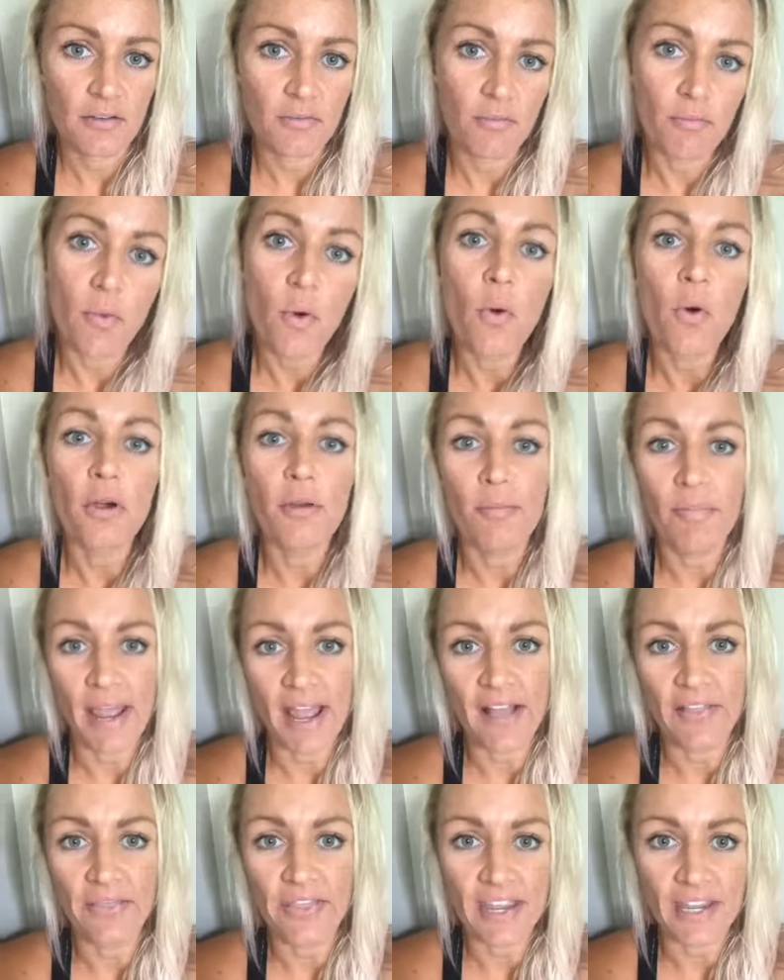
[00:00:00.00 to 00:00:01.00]
more
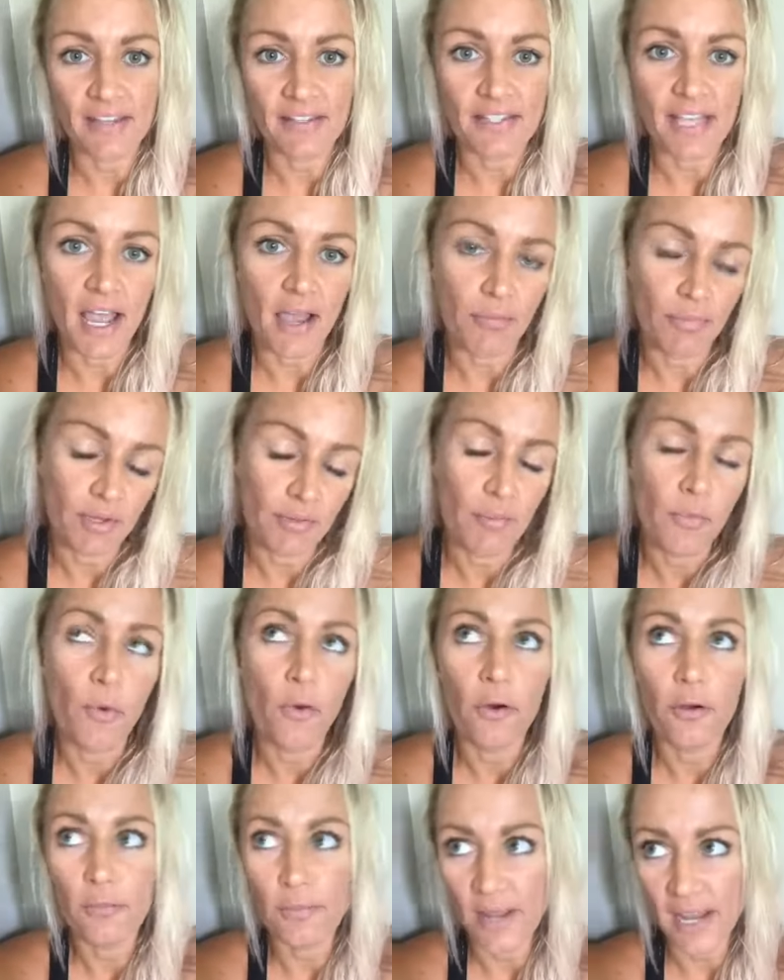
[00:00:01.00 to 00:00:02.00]
bad things happen,
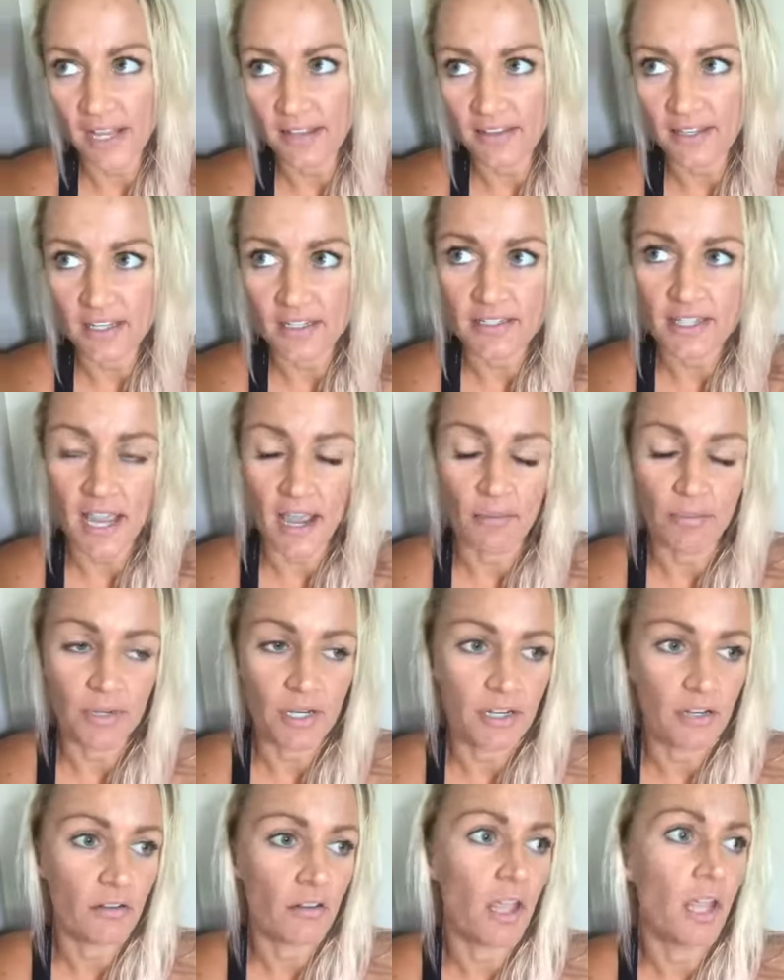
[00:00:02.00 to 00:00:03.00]

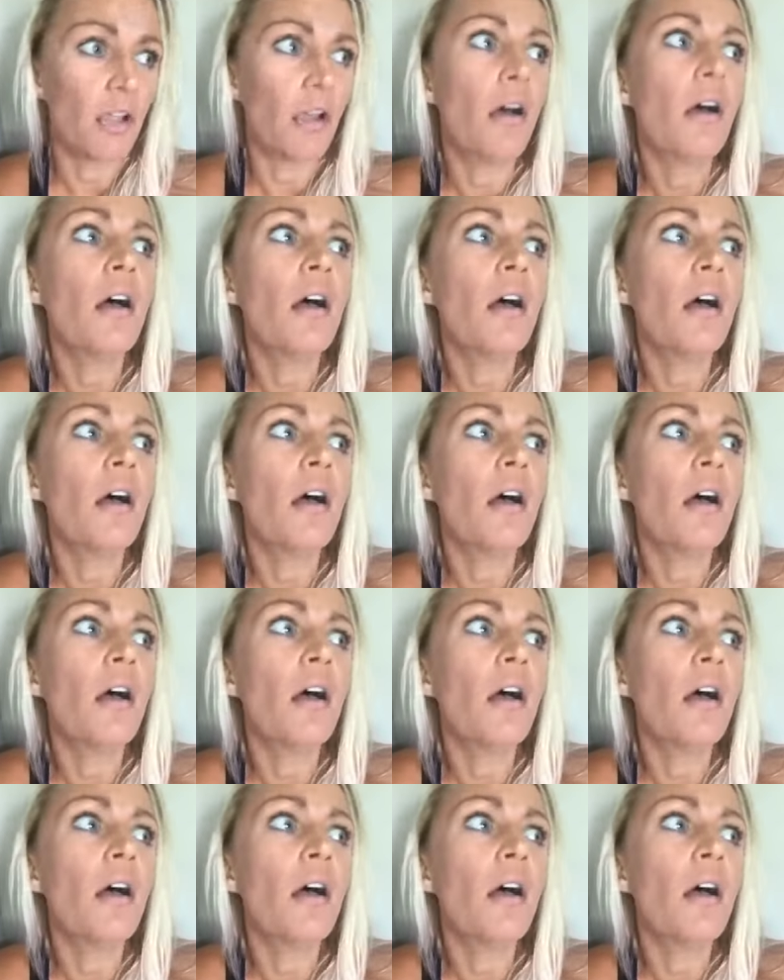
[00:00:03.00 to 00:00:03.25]
and you're like,